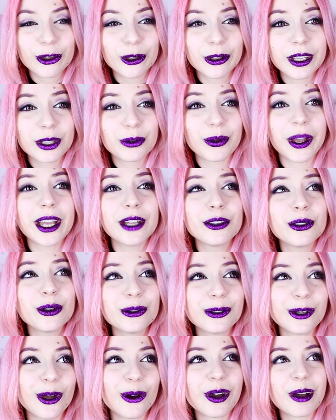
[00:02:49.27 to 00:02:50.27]
So that's why I
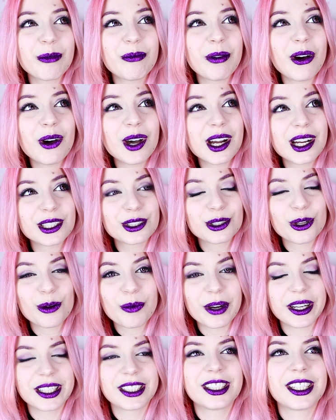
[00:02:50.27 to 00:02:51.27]
don't talk about her so
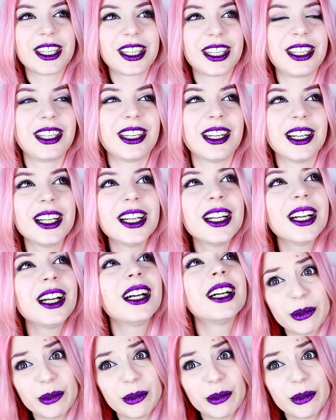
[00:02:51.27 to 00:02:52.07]
much here.